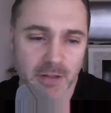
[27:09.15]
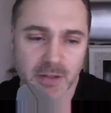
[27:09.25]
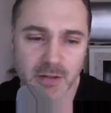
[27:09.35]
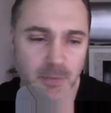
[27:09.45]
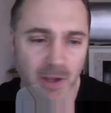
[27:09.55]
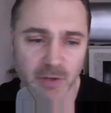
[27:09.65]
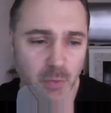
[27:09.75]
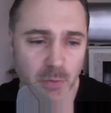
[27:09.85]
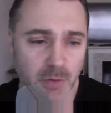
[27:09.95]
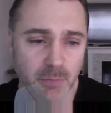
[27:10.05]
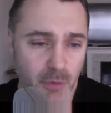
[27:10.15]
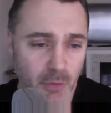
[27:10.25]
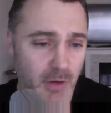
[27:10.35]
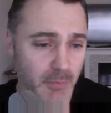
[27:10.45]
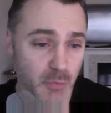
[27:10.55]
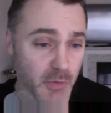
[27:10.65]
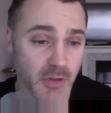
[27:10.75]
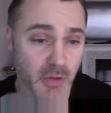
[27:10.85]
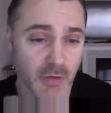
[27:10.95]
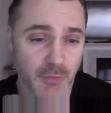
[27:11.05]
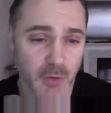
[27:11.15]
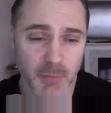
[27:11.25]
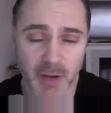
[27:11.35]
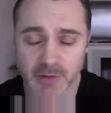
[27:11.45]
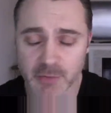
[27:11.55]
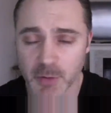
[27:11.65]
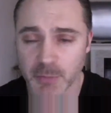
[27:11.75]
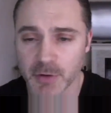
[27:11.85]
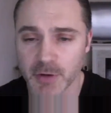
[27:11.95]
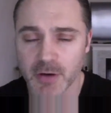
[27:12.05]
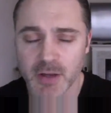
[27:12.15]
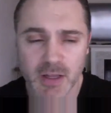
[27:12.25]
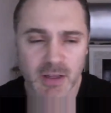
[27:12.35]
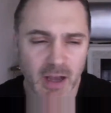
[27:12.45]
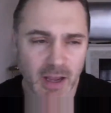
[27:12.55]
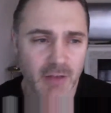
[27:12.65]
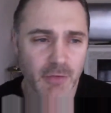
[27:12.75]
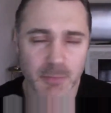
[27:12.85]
think the Basketball Brain program is really good if you're a basketball player. I have on